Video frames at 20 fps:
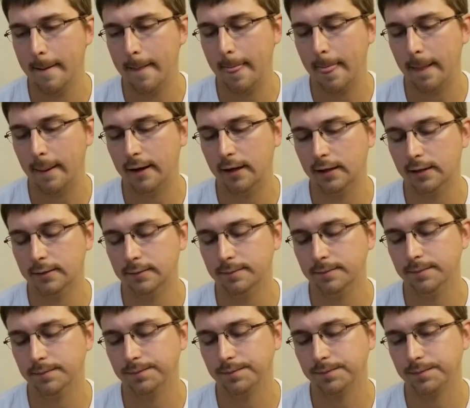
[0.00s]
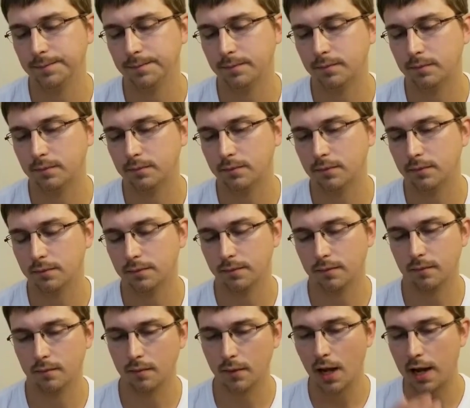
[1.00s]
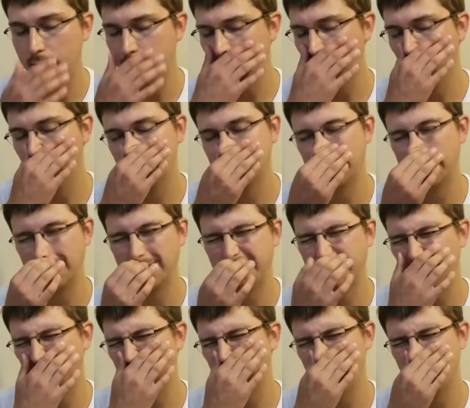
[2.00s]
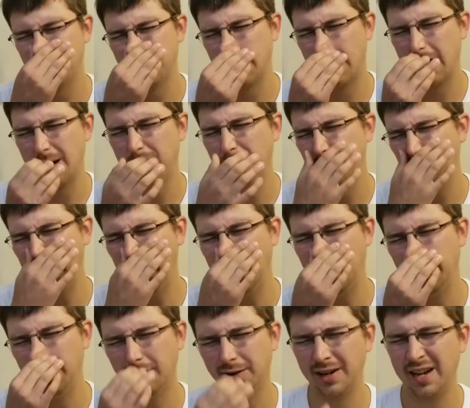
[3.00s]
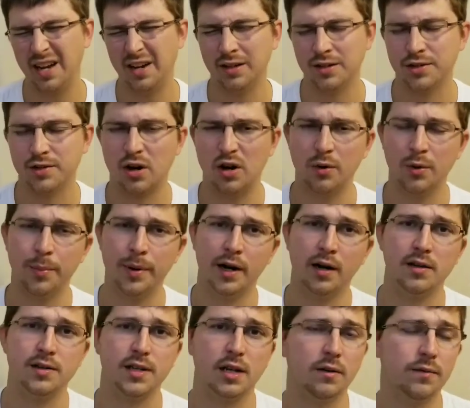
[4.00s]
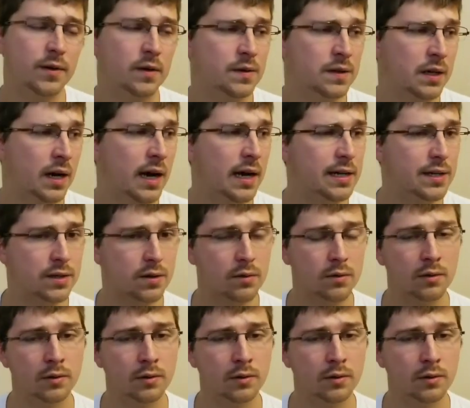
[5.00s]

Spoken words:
I even worked at a cell phone shop, and I had learned how to start repairing cell phones in high school.